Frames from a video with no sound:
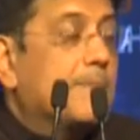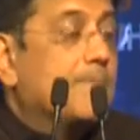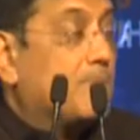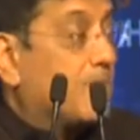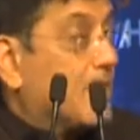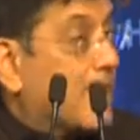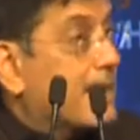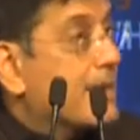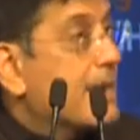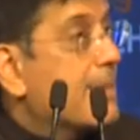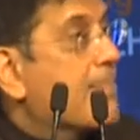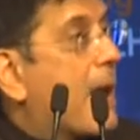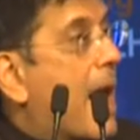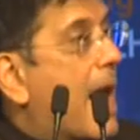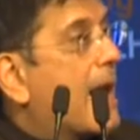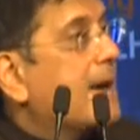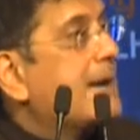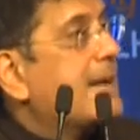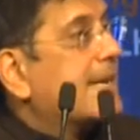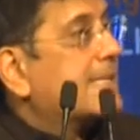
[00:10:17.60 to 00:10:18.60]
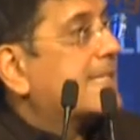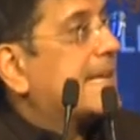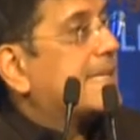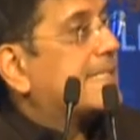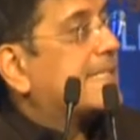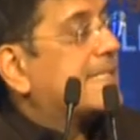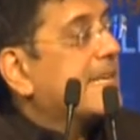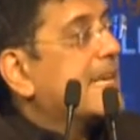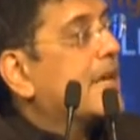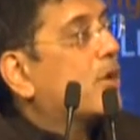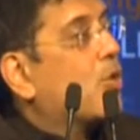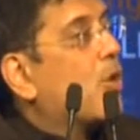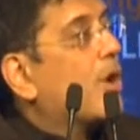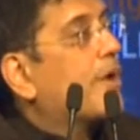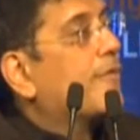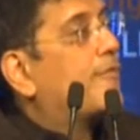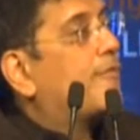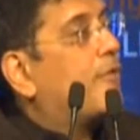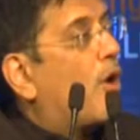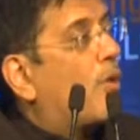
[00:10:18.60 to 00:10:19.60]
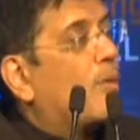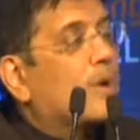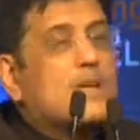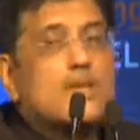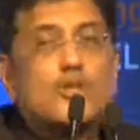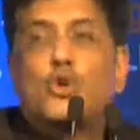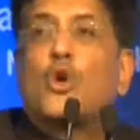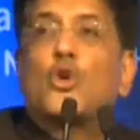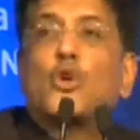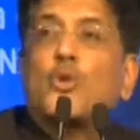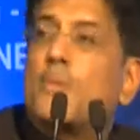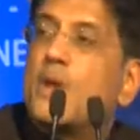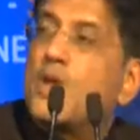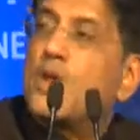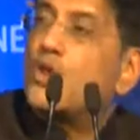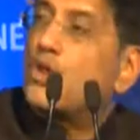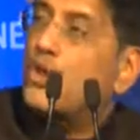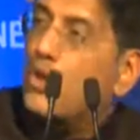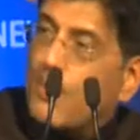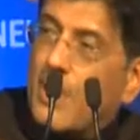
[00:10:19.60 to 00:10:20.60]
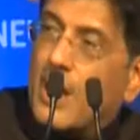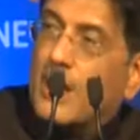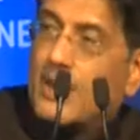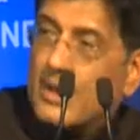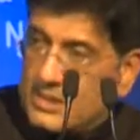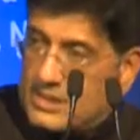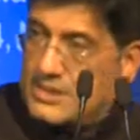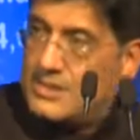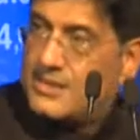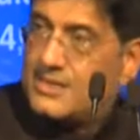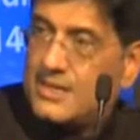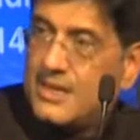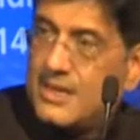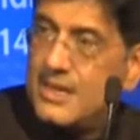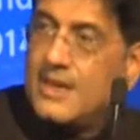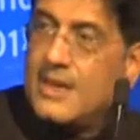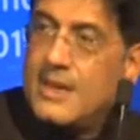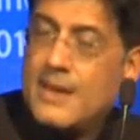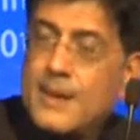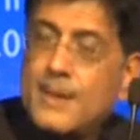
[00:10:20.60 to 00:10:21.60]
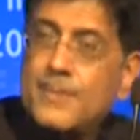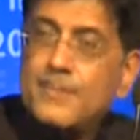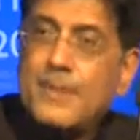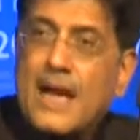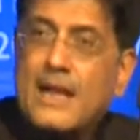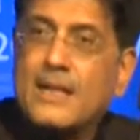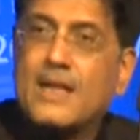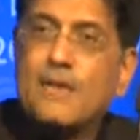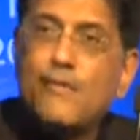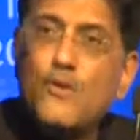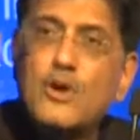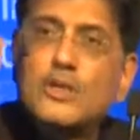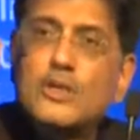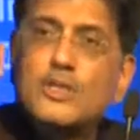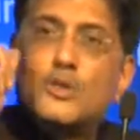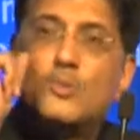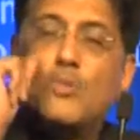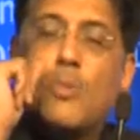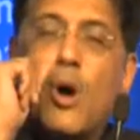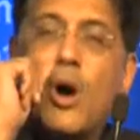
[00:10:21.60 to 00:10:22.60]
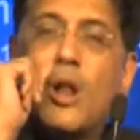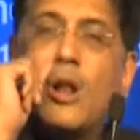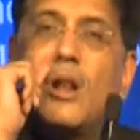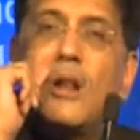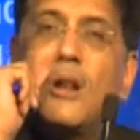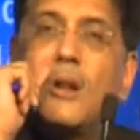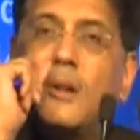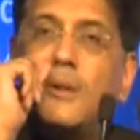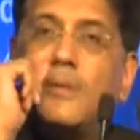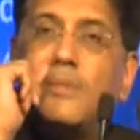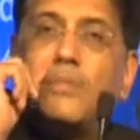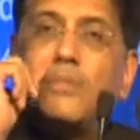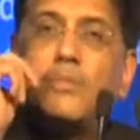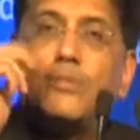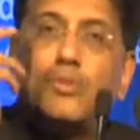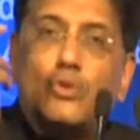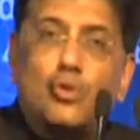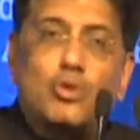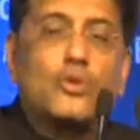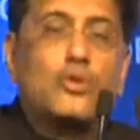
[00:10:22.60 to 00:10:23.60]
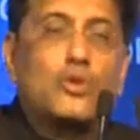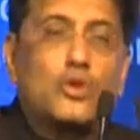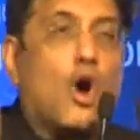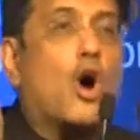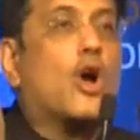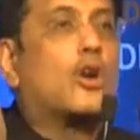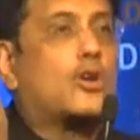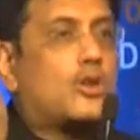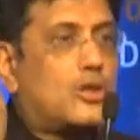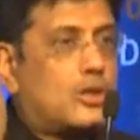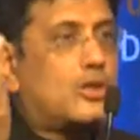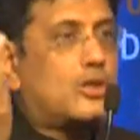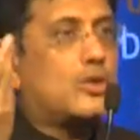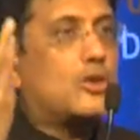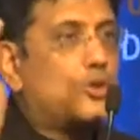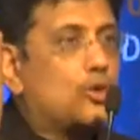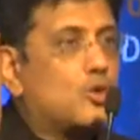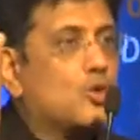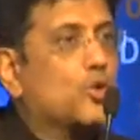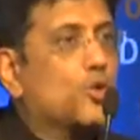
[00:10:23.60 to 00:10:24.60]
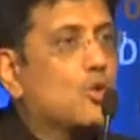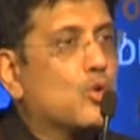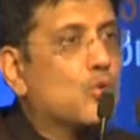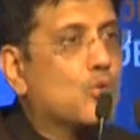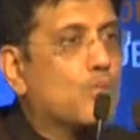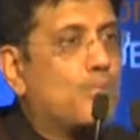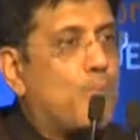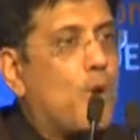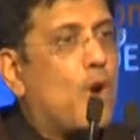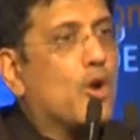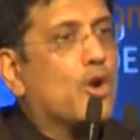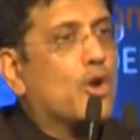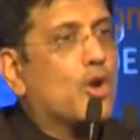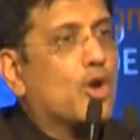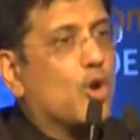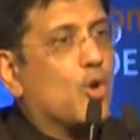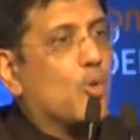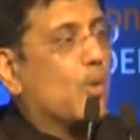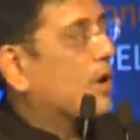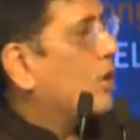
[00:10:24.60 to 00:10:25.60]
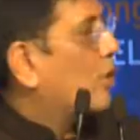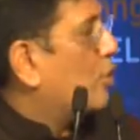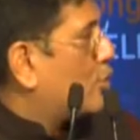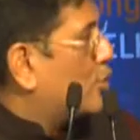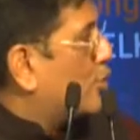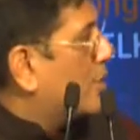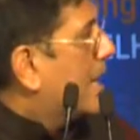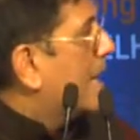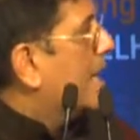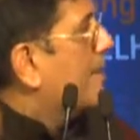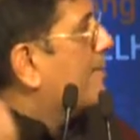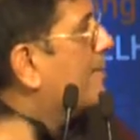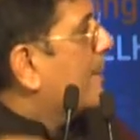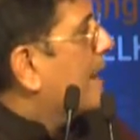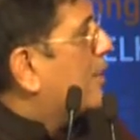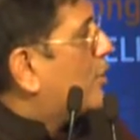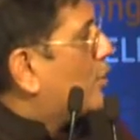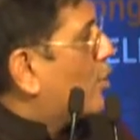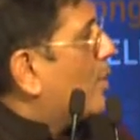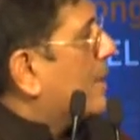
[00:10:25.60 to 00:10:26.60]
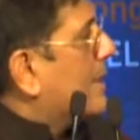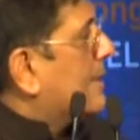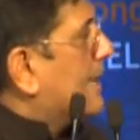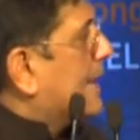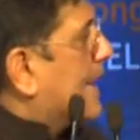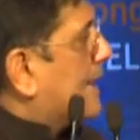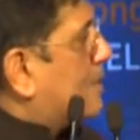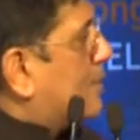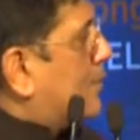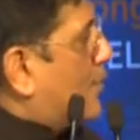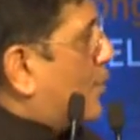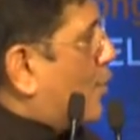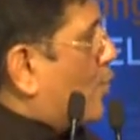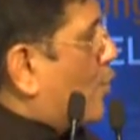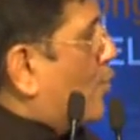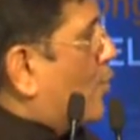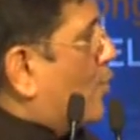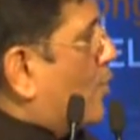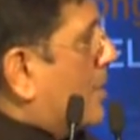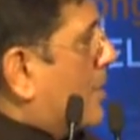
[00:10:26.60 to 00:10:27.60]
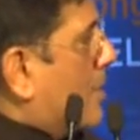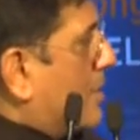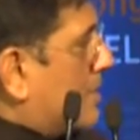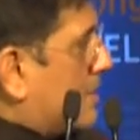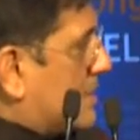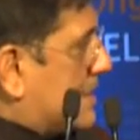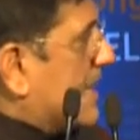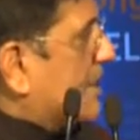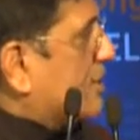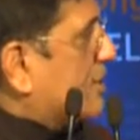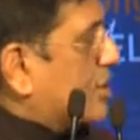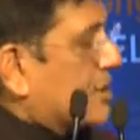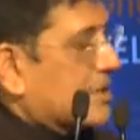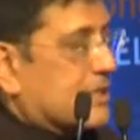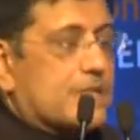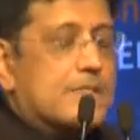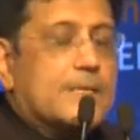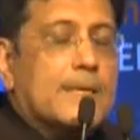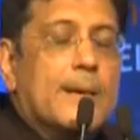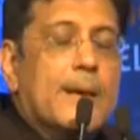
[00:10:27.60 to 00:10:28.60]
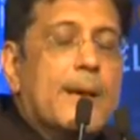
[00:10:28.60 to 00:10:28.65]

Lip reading: The demand, as I see going forward, is going to be humongous. I'll give you a small thought to ponder over or to deliberate over in the next few sessions.